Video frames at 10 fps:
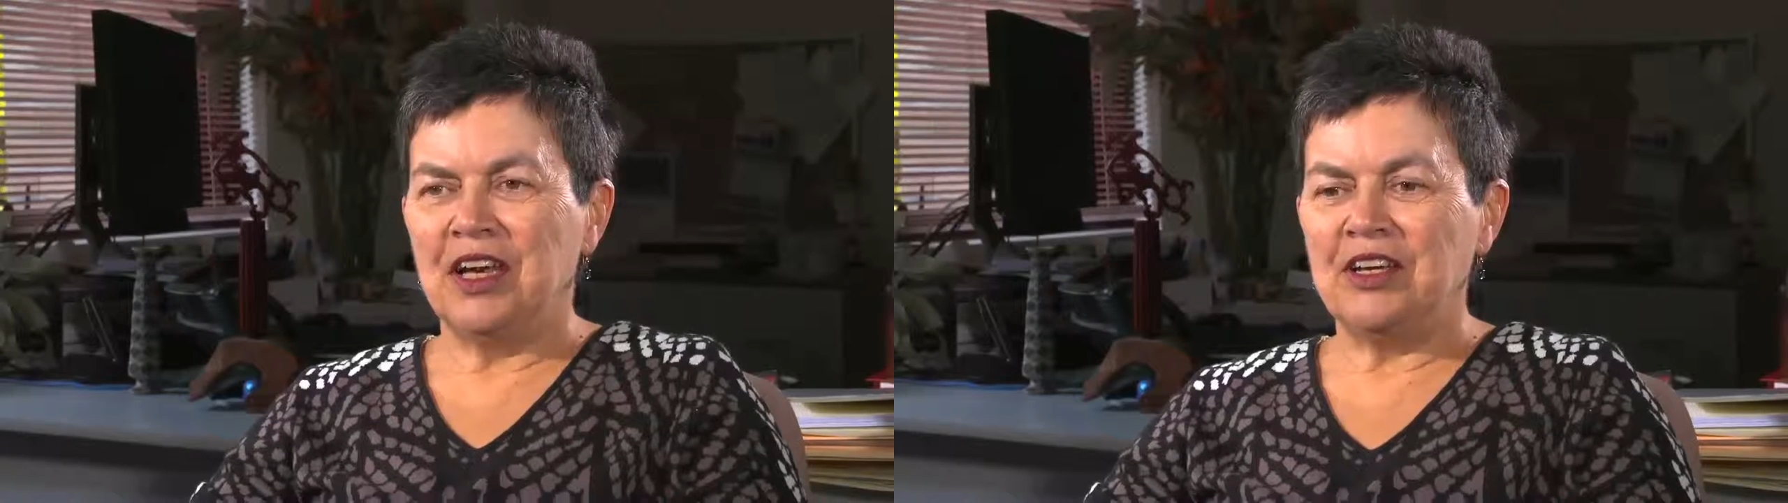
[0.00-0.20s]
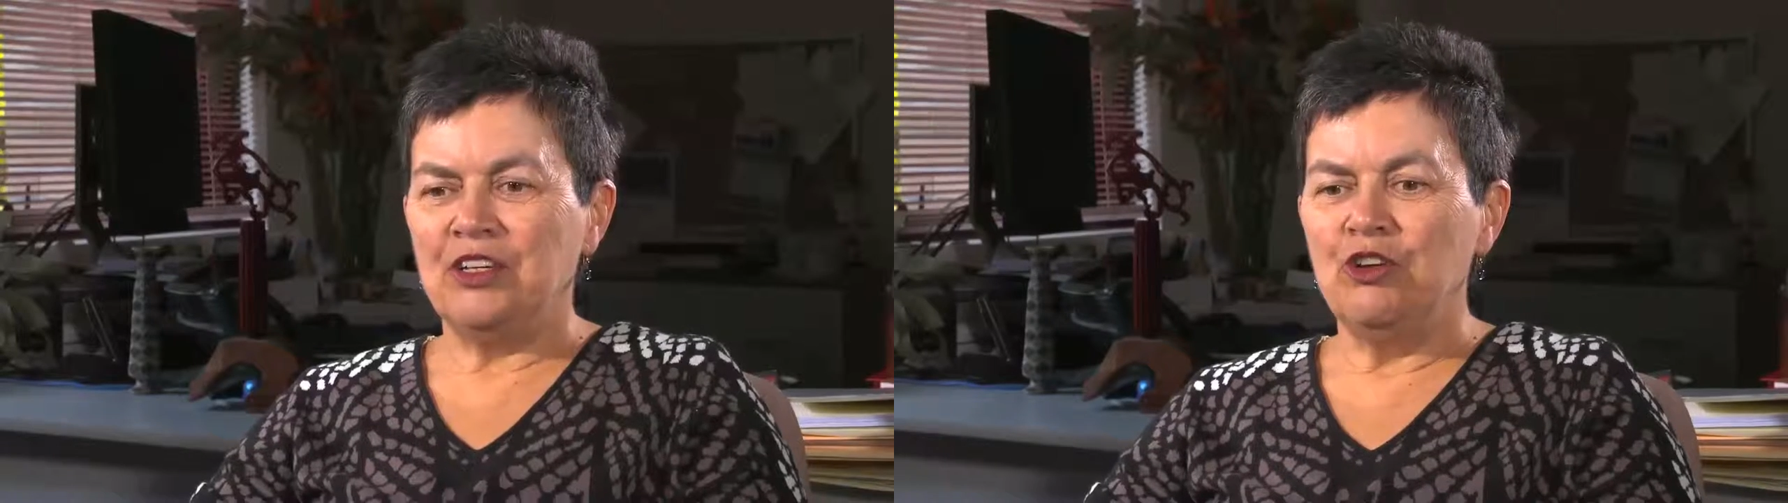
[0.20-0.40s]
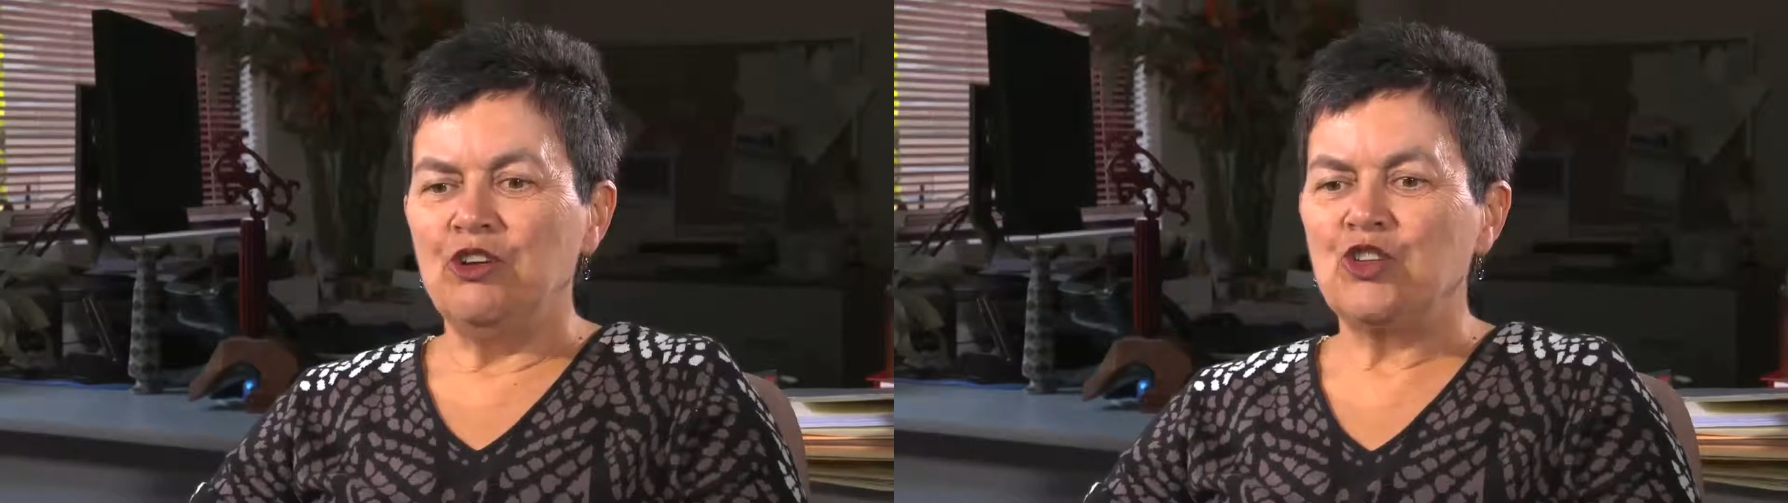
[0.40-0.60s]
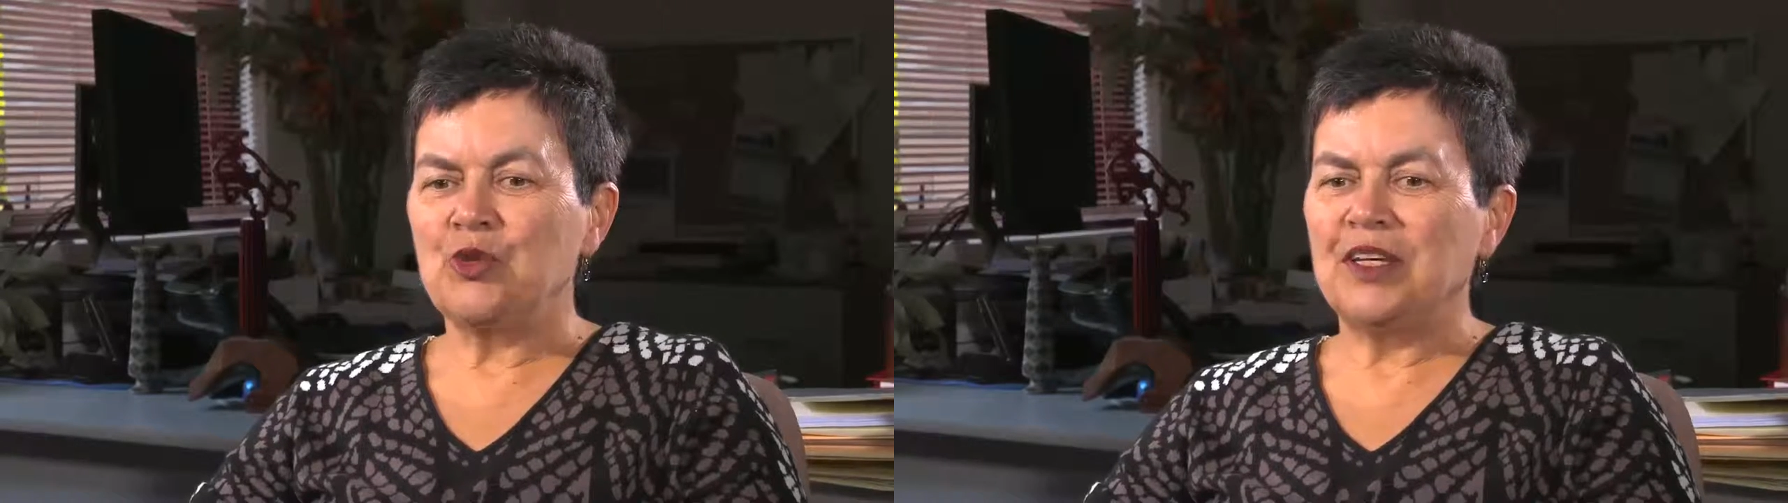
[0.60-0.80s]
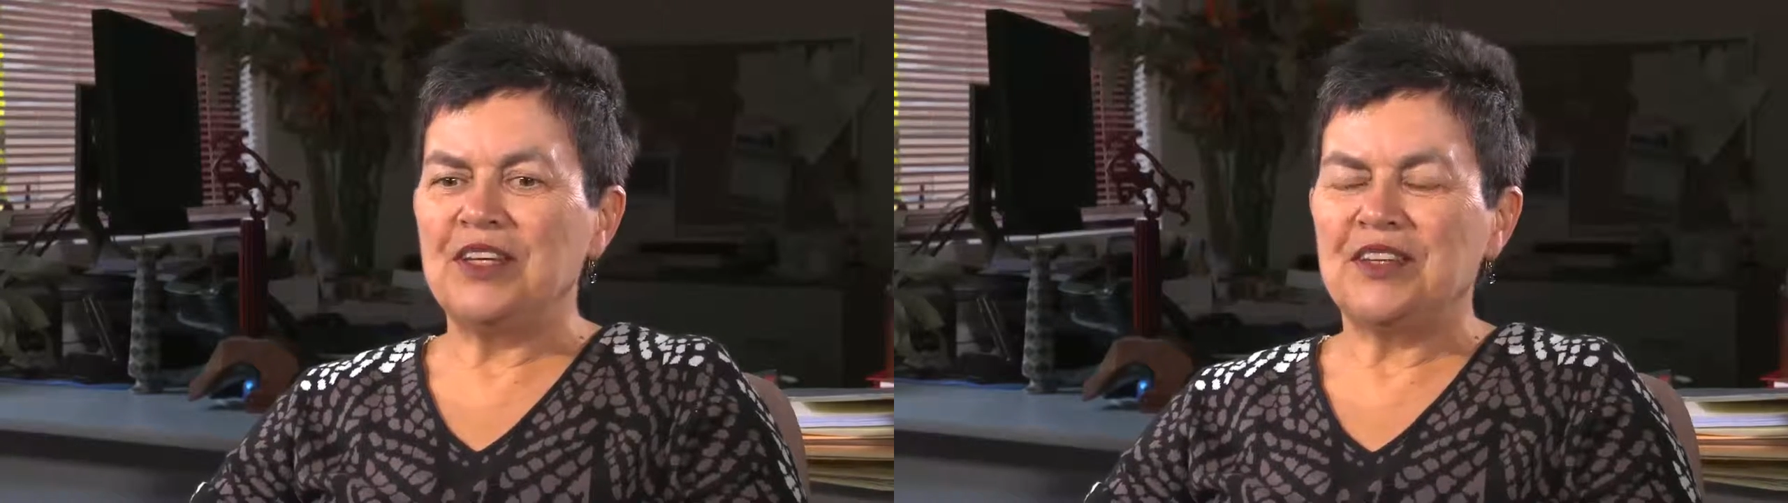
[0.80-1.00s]
And
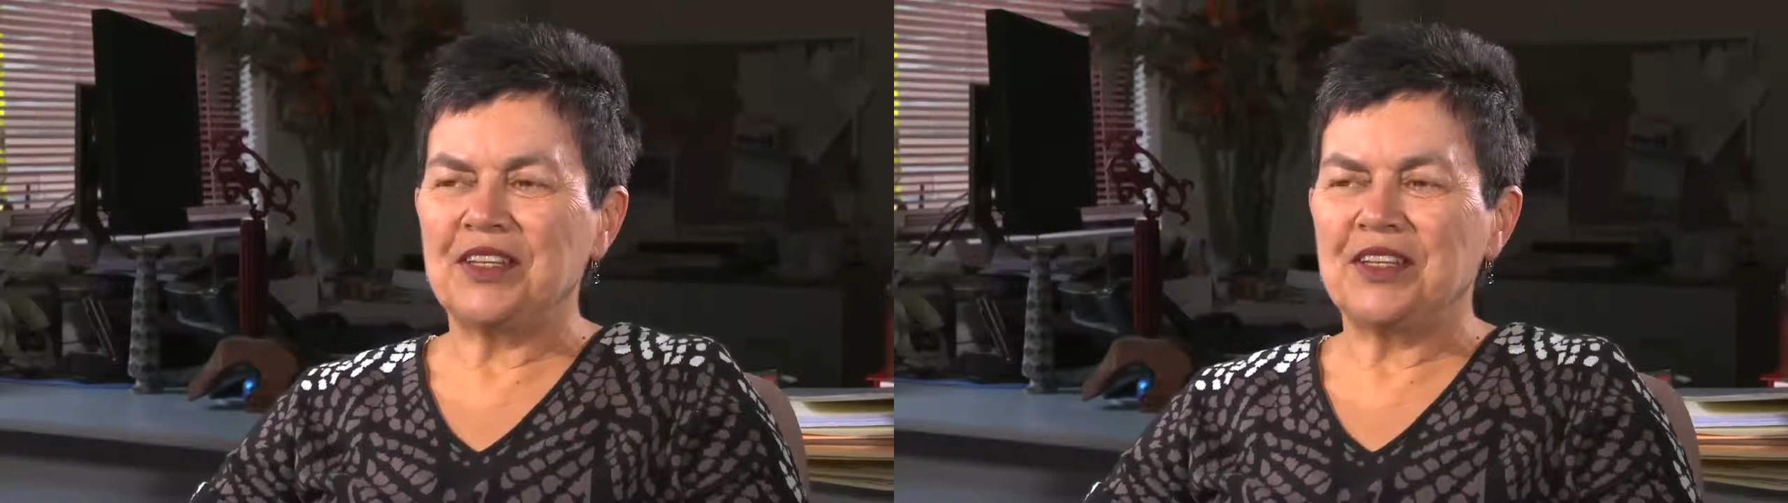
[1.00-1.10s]
usually